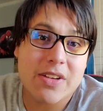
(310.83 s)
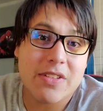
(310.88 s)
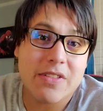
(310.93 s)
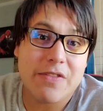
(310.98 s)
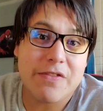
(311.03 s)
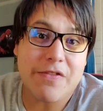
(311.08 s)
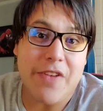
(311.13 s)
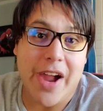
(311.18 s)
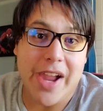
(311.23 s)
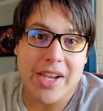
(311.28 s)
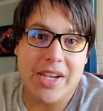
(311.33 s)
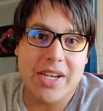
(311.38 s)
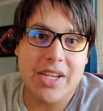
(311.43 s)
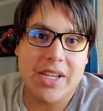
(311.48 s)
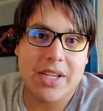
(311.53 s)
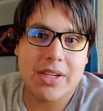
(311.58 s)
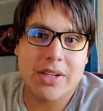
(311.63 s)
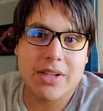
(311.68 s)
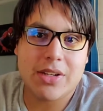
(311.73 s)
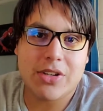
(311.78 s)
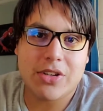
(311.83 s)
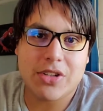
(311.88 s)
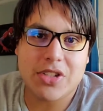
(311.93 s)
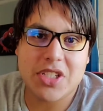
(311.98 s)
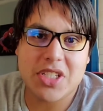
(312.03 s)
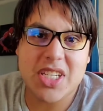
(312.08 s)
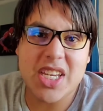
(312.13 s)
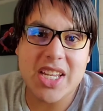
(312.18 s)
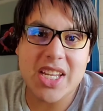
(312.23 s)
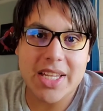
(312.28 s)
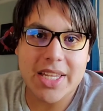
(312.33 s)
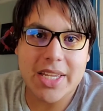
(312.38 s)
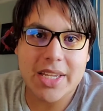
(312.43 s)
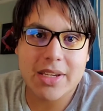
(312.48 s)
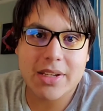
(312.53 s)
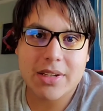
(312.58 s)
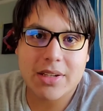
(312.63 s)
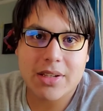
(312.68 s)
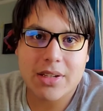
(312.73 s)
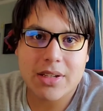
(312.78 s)
finding or
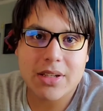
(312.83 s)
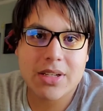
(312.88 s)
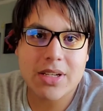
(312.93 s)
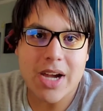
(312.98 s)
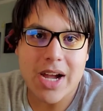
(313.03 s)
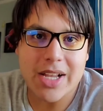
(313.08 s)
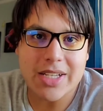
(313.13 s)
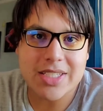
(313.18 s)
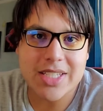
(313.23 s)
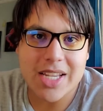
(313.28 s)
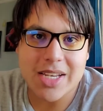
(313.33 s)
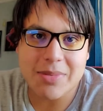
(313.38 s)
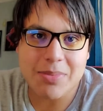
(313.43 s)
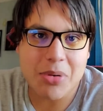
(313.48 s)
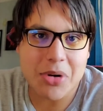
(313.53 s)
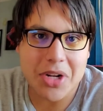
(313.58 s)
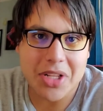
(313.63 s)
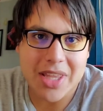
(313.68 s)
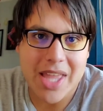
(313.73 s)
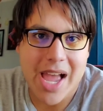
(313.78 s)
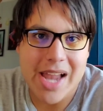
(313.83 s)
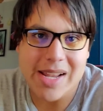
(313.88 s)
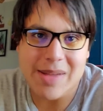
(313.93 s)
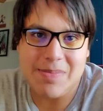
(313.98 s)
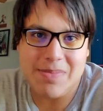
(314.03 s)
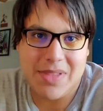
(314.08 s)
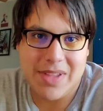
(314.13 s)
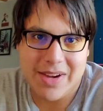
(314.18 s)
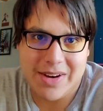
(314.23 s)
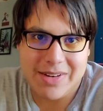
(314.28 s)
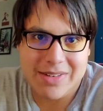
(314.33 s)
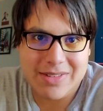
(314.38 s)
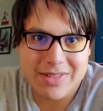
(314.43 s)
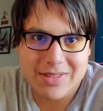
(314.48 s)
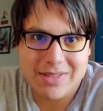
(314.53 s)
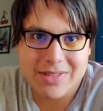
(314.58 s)
stealing content and putting that up there.